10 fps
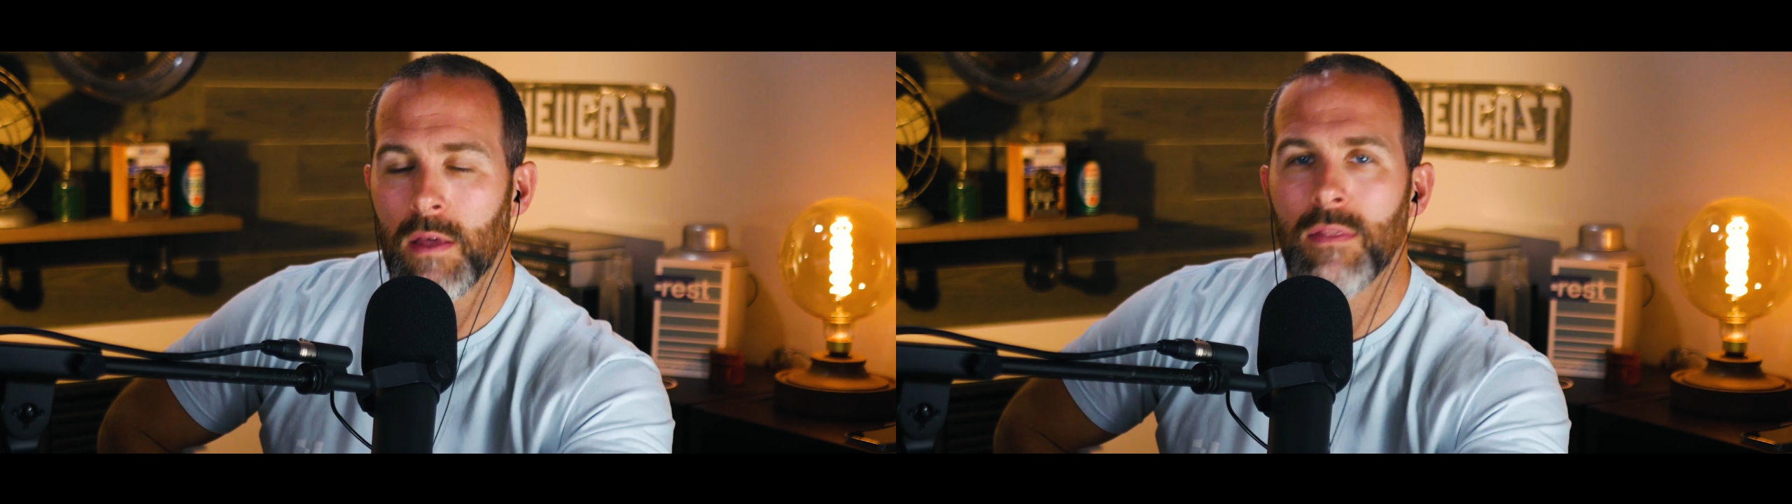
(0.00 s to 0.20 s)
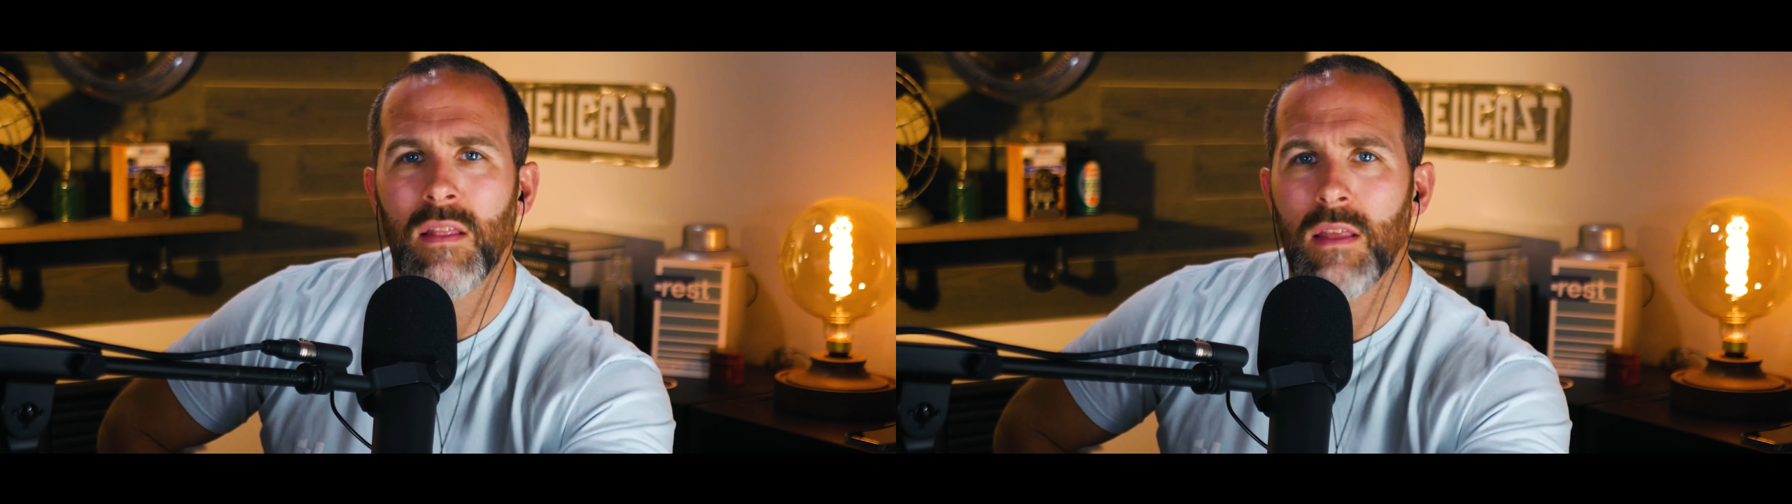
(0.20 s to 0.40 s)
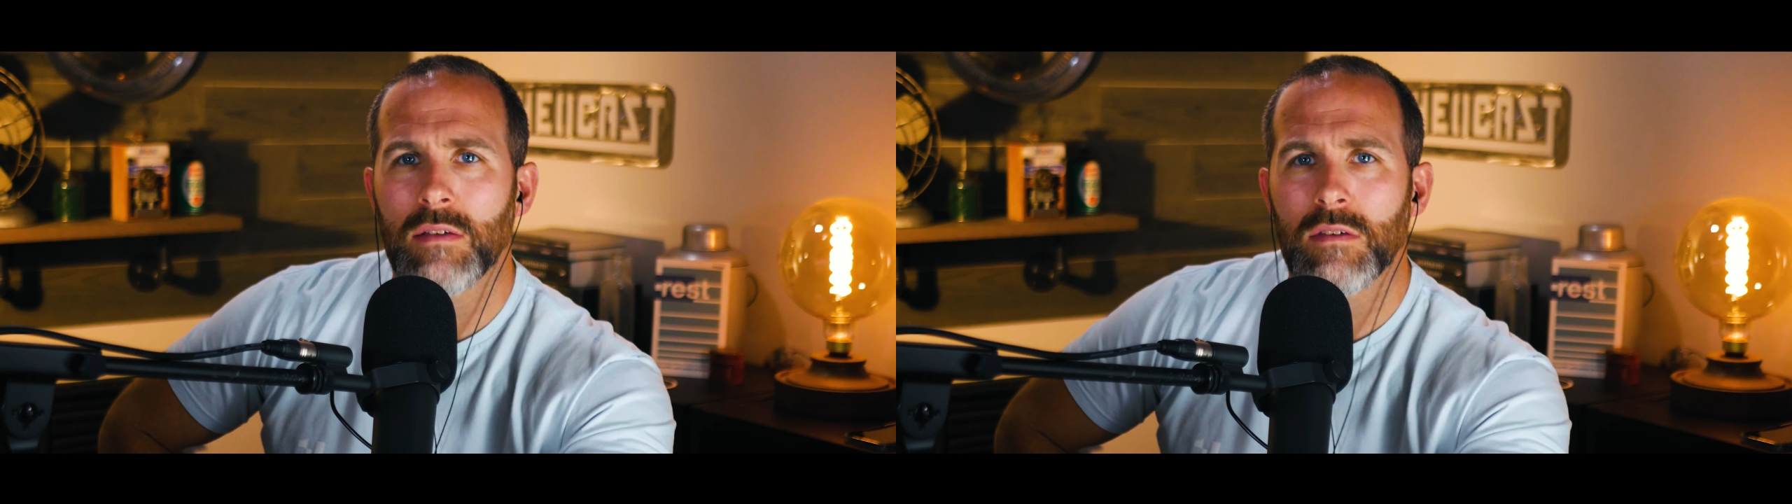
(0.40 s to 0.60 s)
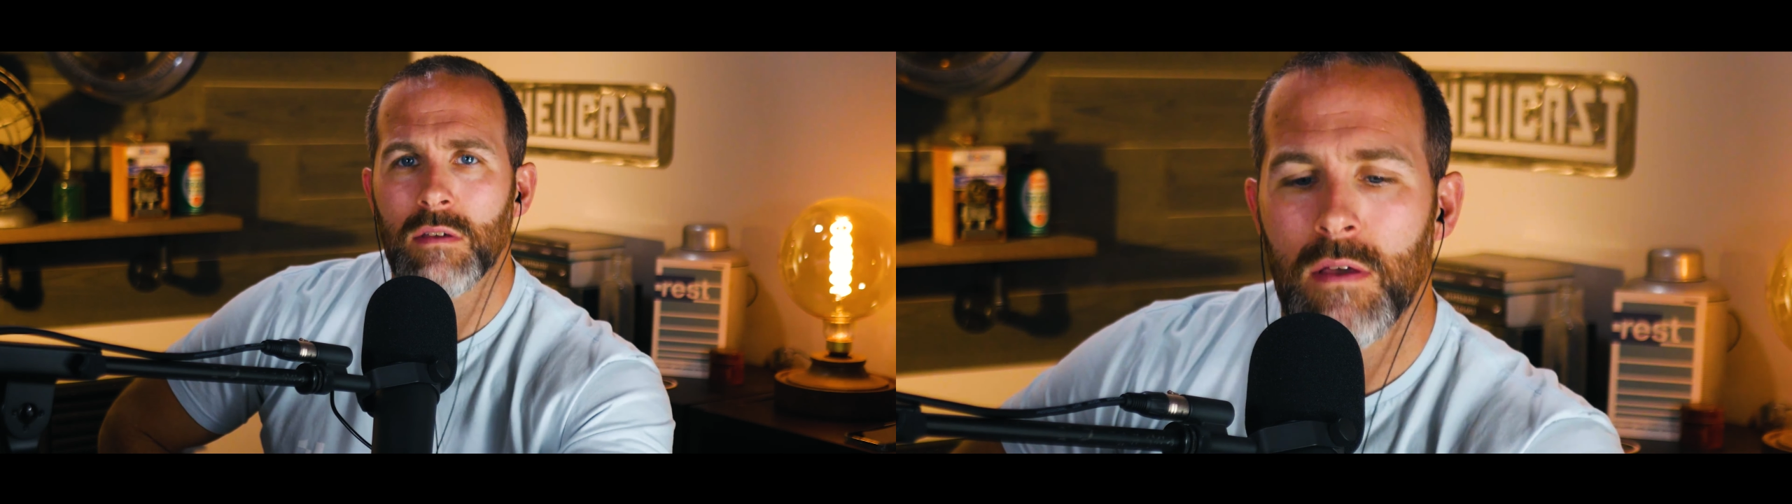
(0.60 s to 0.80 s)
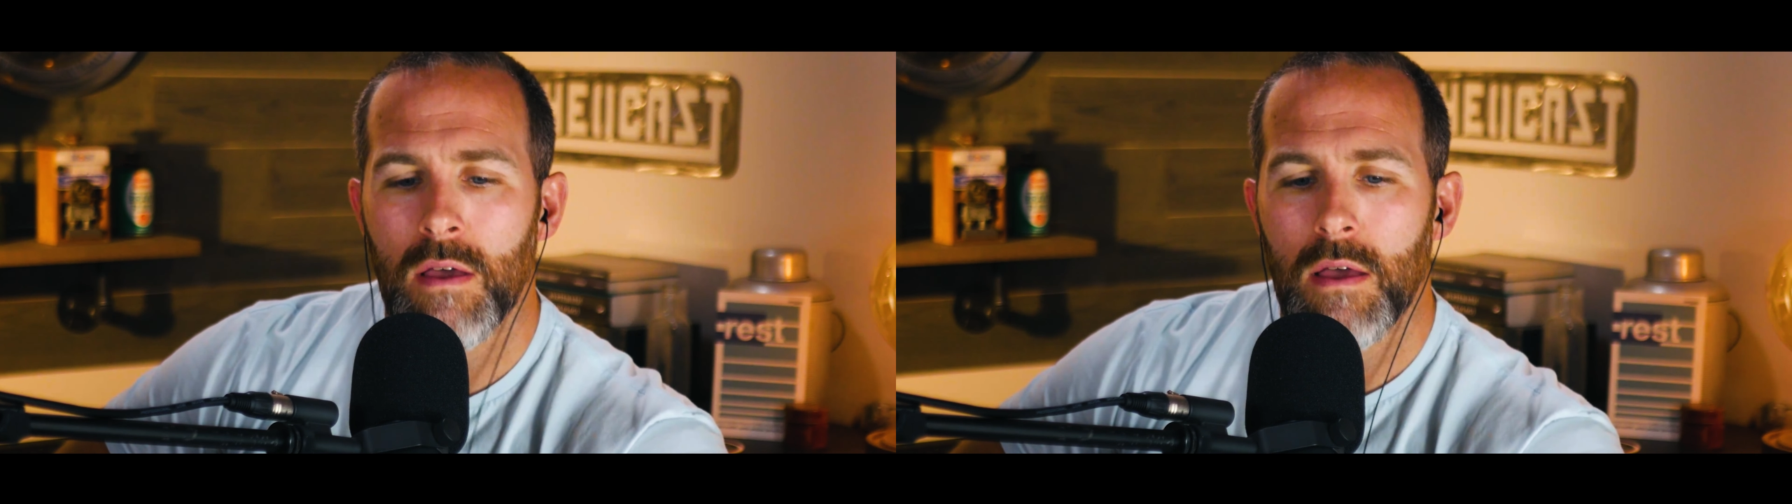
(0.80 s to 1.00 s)
And then this
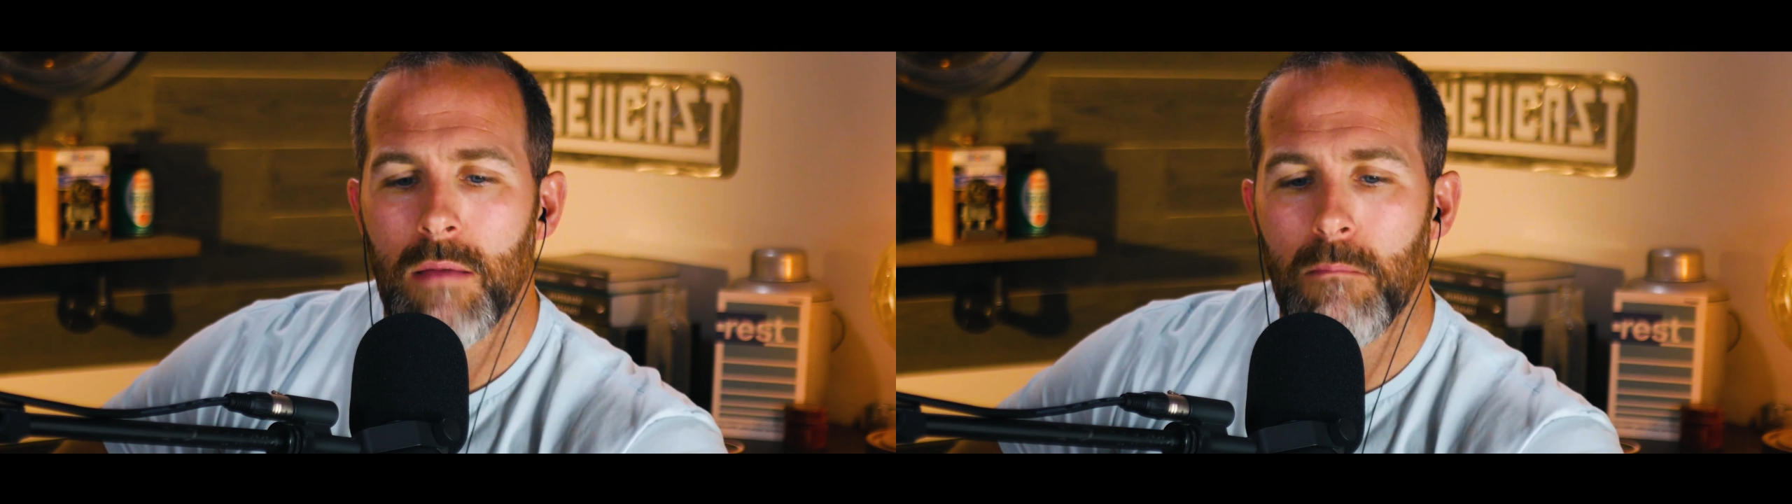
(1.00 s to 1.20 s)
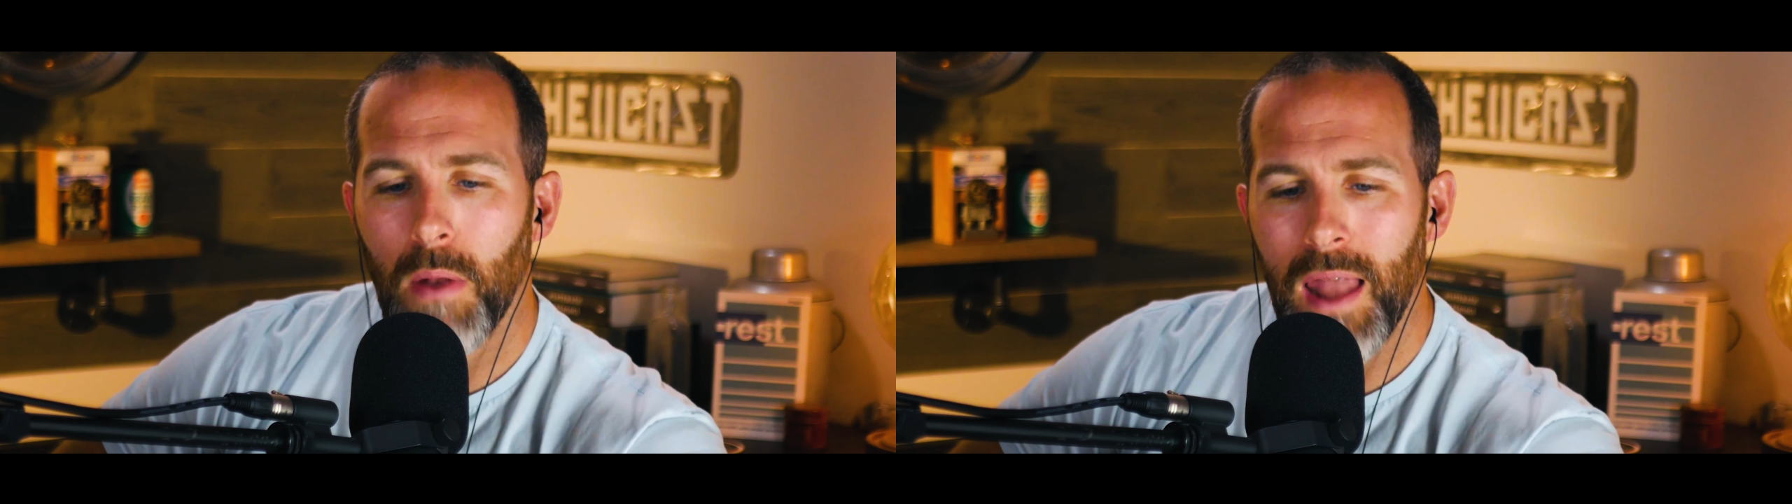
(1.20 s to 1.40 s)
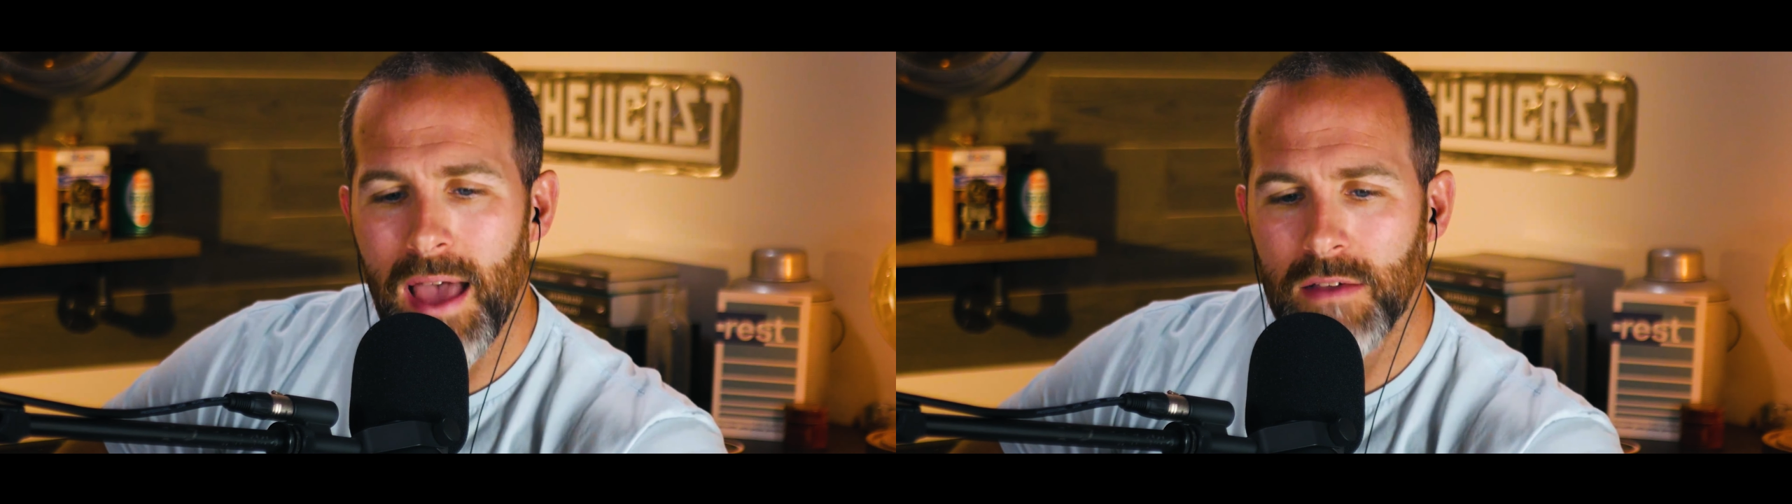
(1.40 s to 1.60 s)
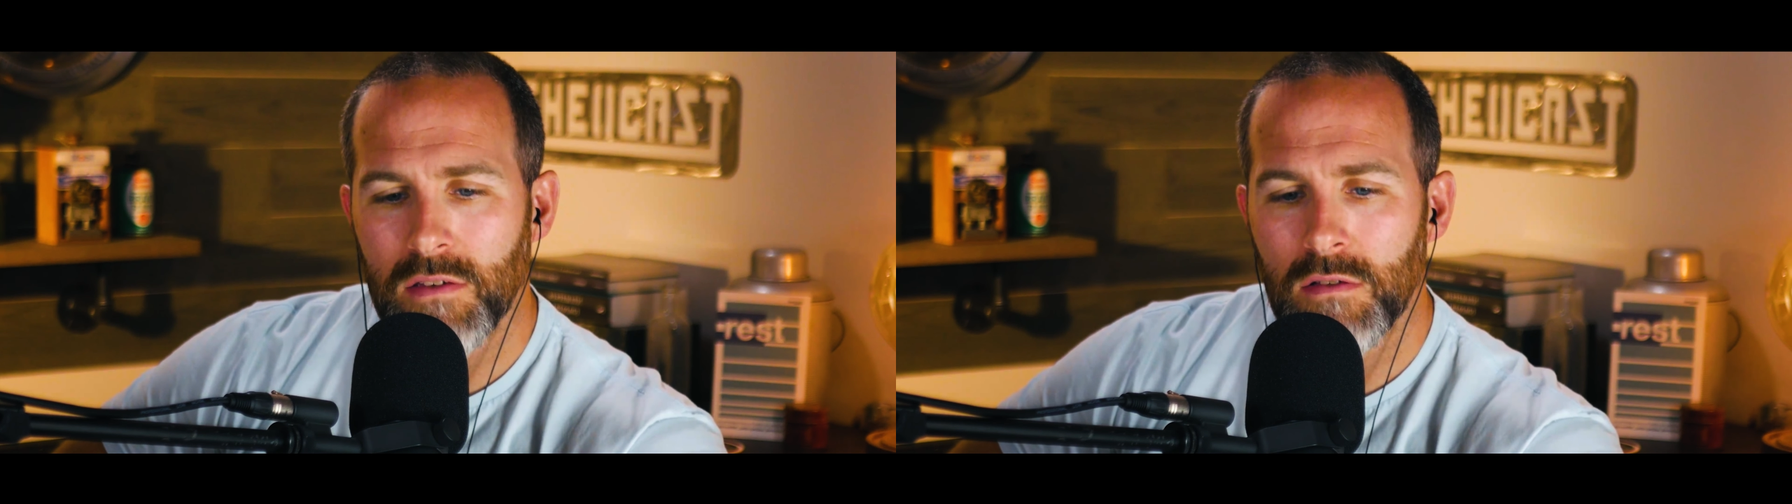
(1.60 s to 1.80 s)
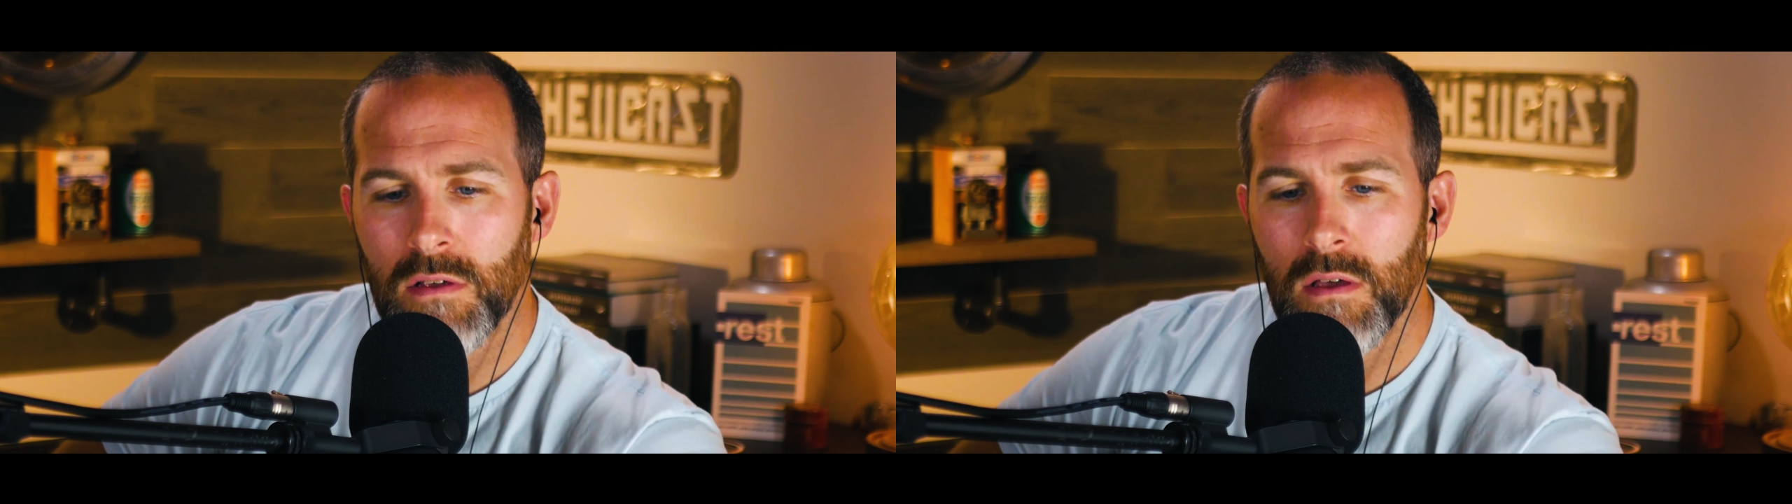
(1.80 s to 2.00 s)

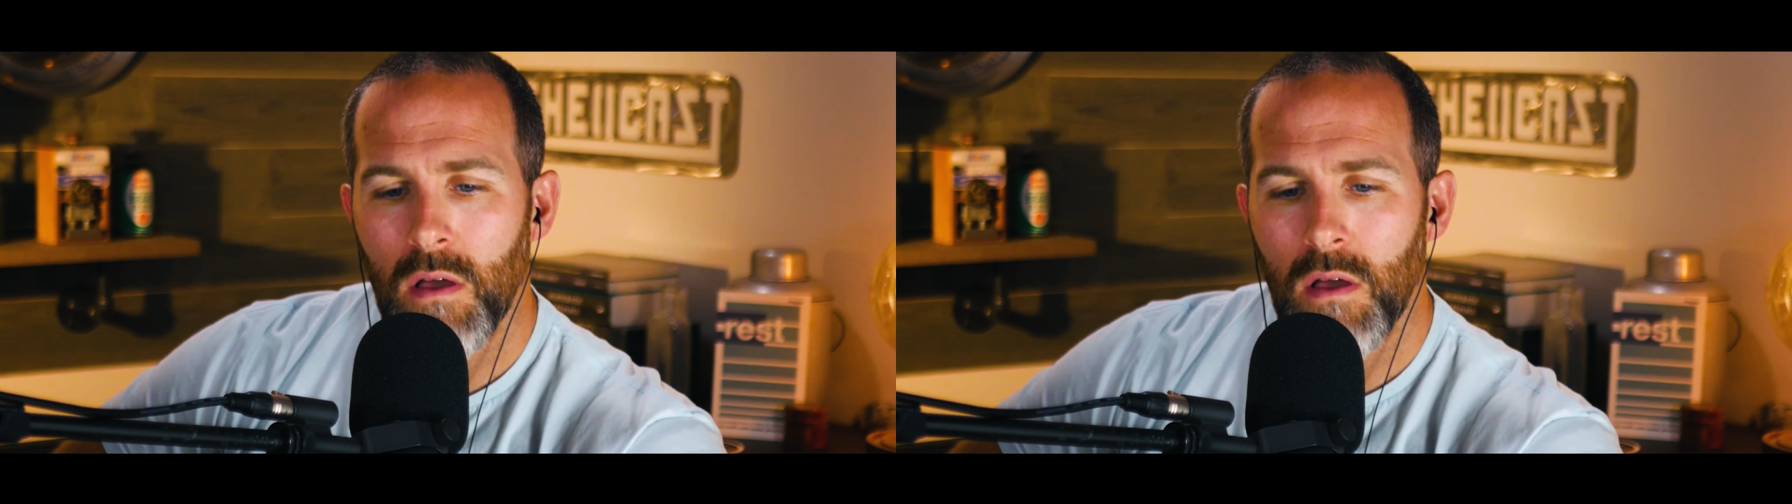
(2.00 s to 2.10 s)
Blessed